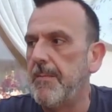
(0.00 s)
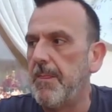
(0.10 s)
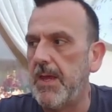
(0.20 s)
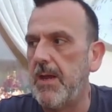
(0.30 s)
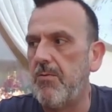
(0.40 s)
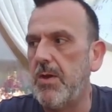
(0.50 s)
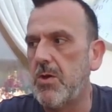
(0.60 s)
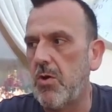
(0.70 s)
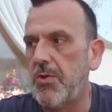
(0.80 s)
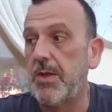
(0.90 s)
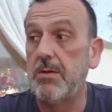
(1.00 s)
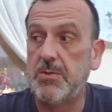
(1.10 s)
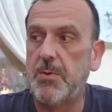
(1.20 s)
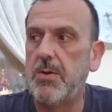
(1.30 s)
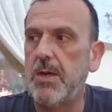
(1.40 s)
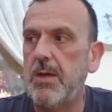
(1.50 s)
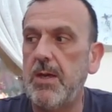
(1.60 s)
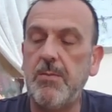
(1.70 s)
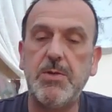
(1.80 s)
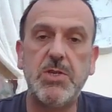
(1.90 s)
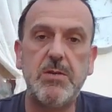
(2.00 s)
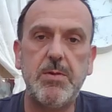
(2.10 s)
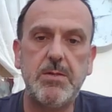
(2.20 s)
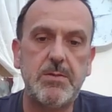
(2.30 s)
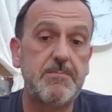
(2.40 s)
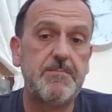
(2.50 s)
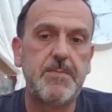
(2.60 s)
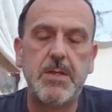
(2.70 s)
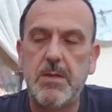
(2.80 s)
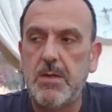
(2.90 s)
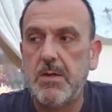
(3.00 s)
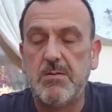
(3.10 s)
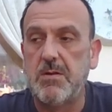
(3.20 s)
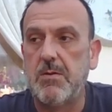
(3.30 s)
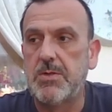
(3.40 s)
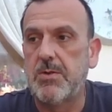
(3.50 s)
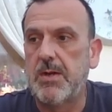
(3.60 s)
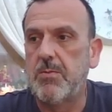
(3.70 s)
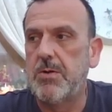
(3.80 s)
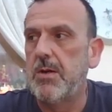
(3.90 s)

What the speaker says: eerie, gothic, spooky, heebie-jeebies. Don't know how to start that word.